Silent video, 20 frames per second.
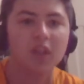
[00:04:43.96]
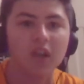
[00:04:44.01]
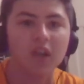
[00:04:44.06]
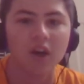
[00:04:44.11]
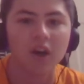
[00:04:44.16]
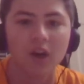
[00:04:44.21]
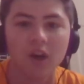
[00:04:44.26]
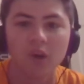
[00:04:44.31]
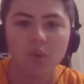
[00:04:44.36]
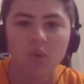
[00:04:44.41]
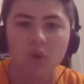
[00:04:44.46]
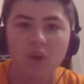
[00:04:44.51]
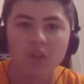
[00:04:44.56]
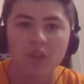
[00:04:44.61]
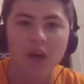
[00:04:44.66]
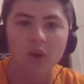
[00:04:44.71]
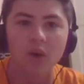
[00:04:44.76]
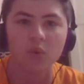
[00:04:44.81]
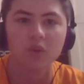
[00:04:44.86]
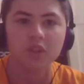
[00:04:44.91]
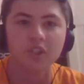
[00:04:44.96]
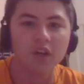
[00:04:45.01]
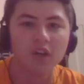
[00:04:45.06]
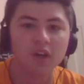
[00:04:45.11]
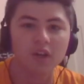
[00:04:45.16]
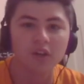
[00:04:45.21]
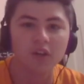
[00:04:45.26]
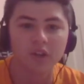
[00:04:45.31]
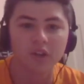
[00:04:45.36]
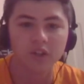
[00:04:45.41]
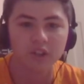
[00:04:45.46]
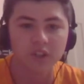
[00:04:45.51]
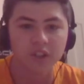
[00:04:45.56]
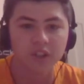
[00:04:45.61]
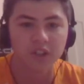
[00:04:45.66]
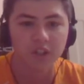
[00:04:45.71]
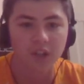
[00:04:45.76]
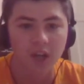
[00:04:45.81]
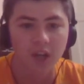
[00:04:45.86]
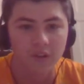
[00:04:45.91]
Oh, well, that was, uh, here,
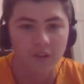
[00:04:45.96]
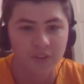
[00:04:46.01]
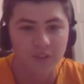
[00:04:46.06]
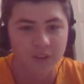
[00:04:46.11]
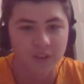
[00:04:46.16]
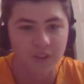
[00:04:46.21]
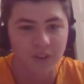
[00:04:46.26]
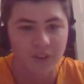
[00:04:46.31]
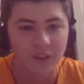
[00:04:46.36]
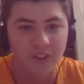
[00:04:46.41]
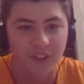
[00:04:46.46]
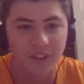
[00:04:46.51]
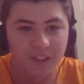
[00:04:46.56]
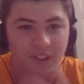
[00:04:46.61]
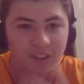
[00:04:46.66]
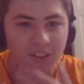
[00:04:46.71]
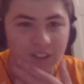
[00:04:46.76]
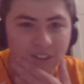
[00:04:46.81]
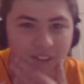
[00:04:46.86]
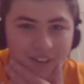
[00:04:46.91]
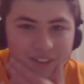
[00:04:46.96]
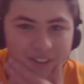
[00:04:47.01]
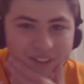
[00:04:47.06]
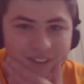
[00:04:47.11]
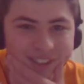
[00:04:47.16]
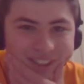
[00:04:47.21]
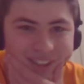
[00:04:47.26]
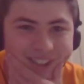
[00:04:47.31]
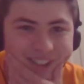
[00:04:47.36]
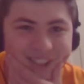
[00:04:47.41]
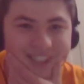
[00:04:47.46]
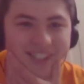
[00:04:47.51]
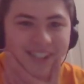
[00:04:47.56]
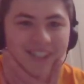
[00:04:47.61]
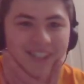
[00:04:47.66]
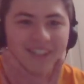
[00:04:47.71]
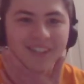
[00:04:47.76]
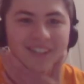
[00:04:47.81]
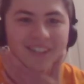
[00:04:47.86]
let's see the comments real quick. Let's see this.